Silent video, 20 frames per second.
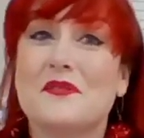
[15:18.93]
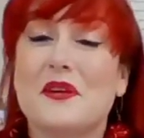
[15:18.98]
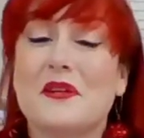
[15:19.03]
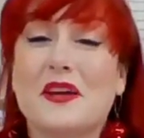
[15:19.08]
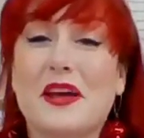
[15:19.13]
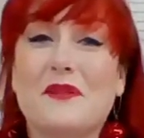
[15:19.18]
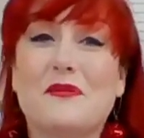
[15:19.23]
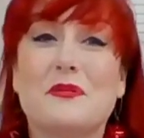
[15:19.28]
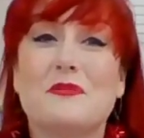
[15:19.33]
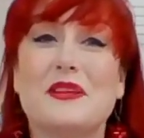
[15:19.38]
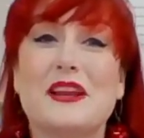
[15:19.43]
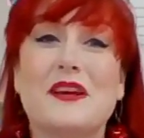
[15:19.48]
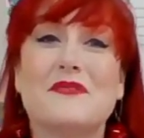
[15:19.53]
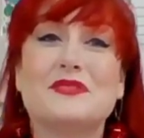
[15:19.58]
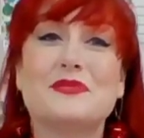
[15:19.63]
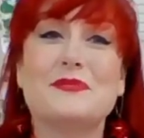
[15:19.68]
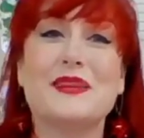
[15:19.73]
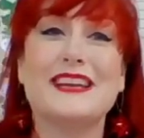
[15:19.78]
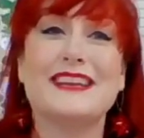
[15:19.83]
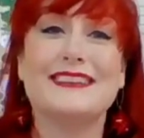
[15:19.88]
Okay, repeat
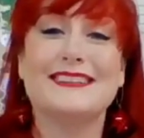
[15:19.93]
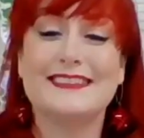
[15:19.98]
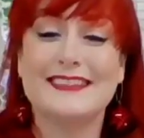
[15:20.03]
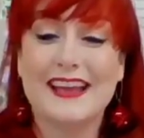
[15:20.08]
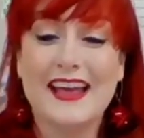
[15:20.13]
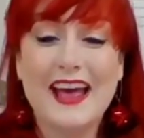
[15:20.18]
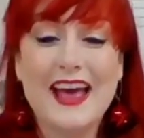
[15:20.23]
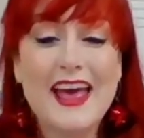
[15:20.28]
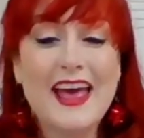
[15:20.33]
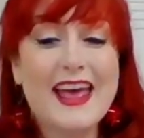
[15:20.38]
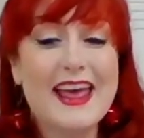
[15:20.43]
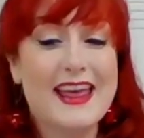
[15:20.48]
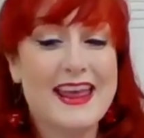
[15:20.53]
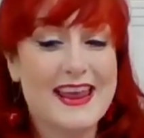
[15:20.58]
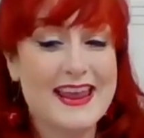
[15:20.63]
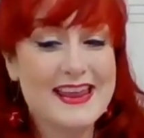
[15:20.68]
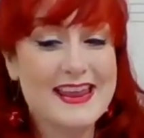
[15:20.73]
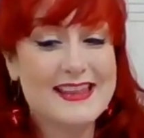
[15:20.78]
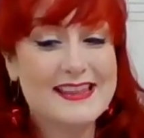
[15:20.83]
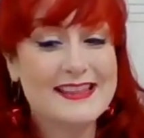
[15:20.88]
after me.
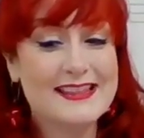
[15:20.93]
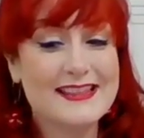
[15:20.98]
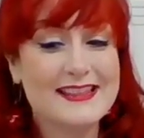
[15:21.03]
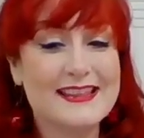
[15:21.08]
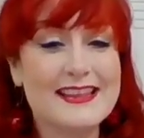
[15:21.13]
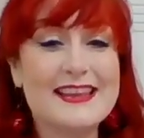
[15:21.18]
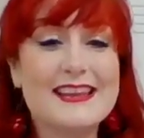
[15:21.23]
In